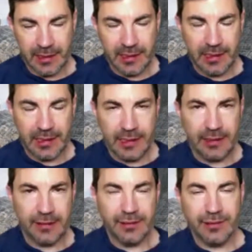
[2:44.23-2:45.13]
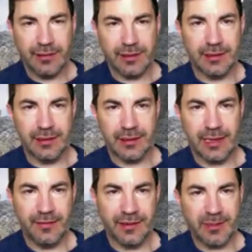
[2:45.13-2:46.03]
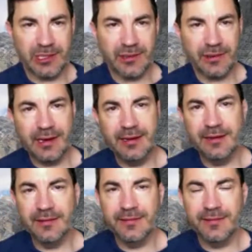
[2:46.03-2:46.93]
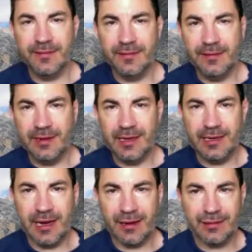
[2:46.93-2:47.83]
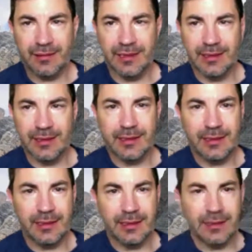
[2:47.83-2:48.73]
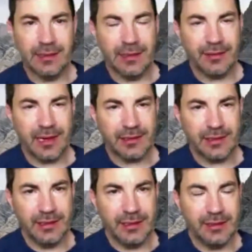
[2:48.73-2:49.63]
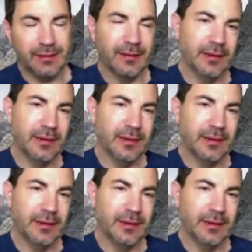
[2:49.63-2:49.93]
And this is a kind of a special kind of antioxidant, and it's actually